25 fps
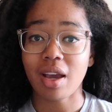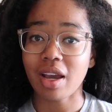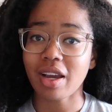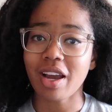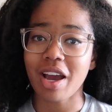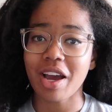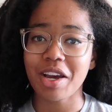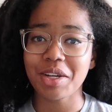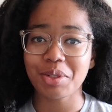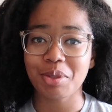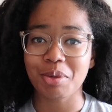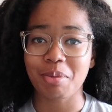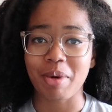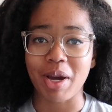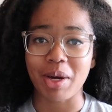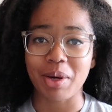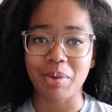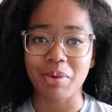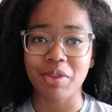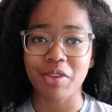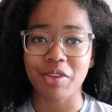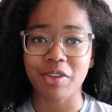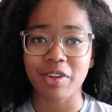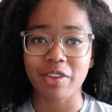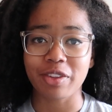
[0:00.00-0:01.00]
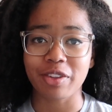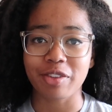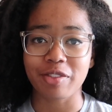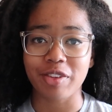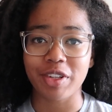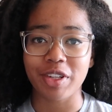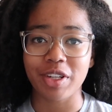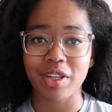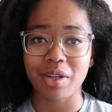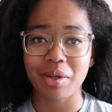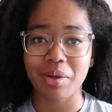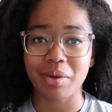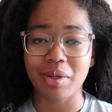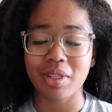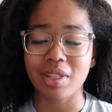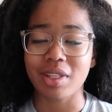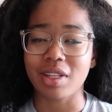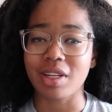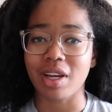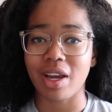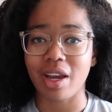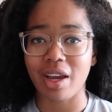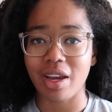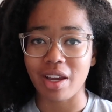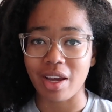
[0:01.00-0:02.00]
Hey guys, we're back with another video in
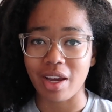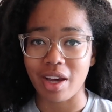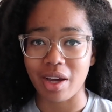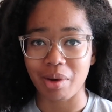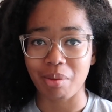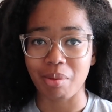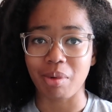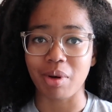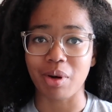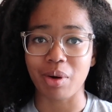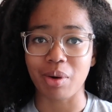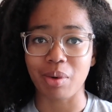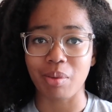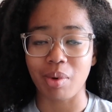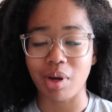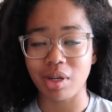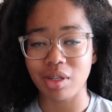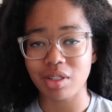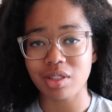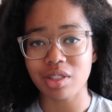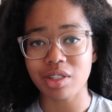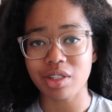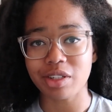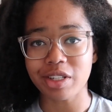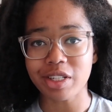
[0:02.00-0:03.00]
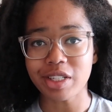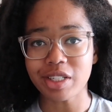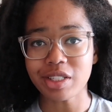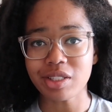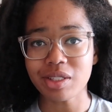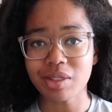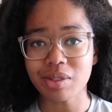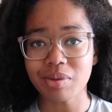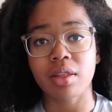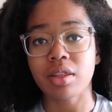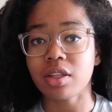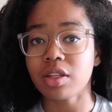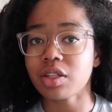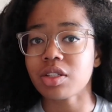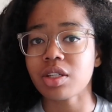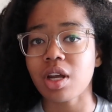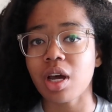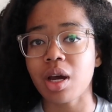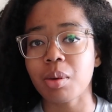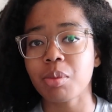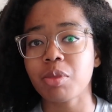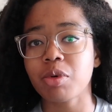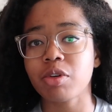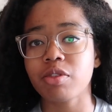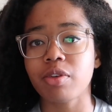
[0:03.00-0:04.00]
the AI 101 series, and this
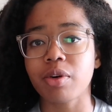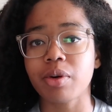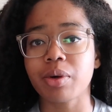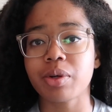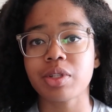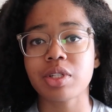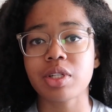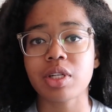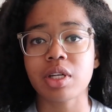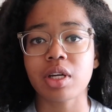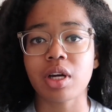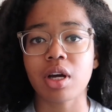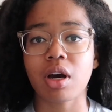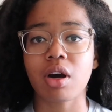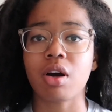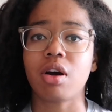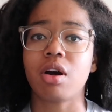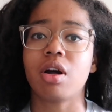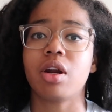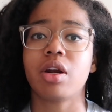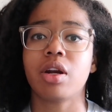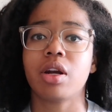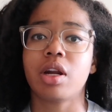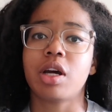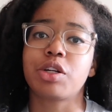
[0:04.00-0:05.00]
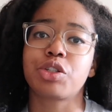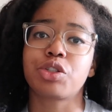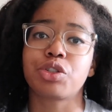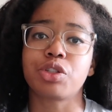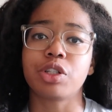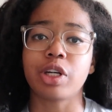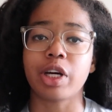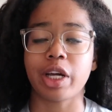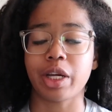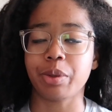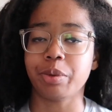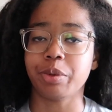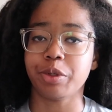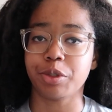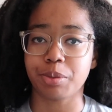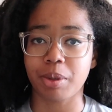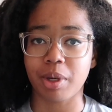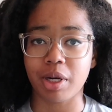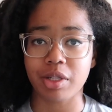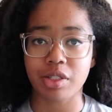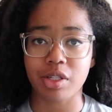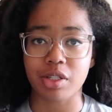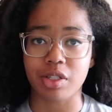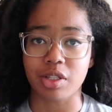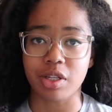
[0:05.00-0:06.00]
time we're focusing on natural language
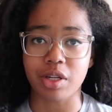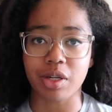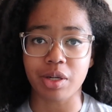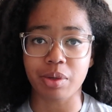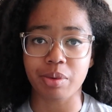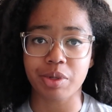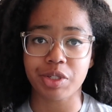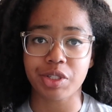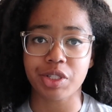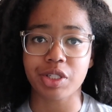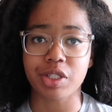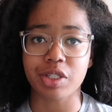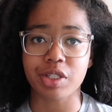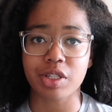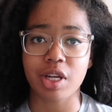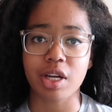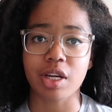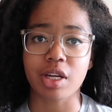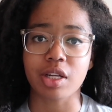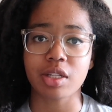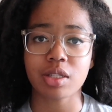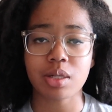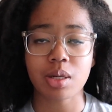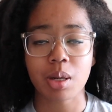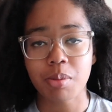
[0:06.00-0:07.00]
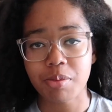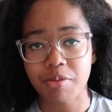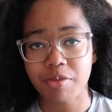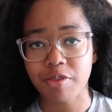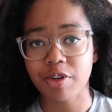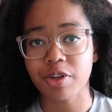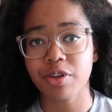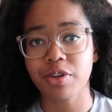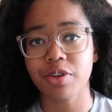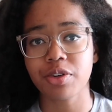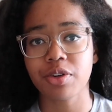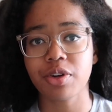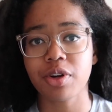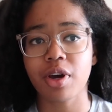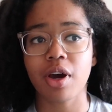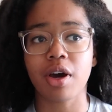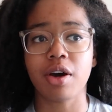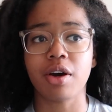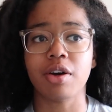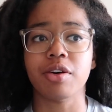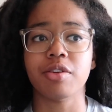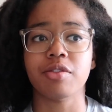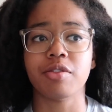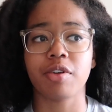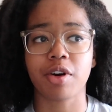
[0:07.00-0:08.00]
processing, which is a subfield
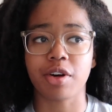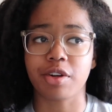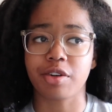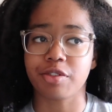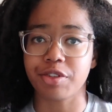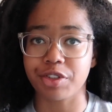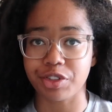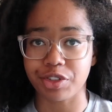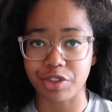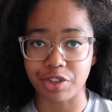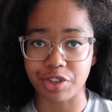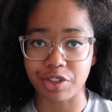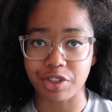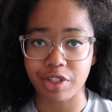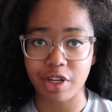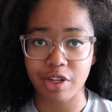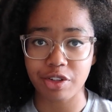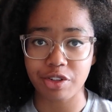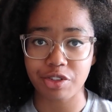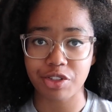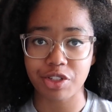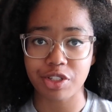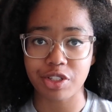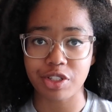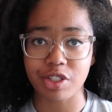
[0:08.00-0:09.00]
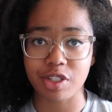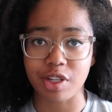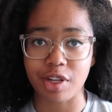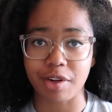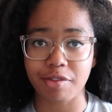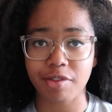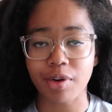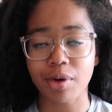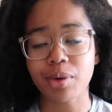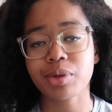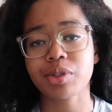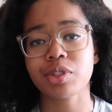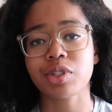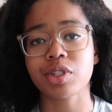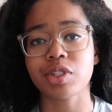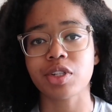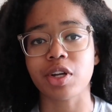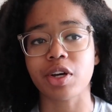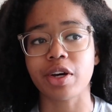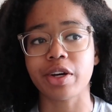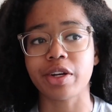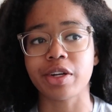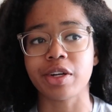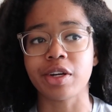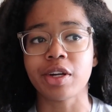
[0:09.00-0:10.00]
of artificial intelligence that focuses
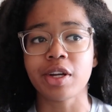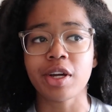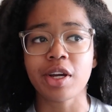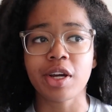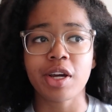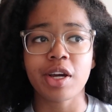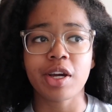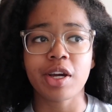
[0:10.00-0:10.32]
on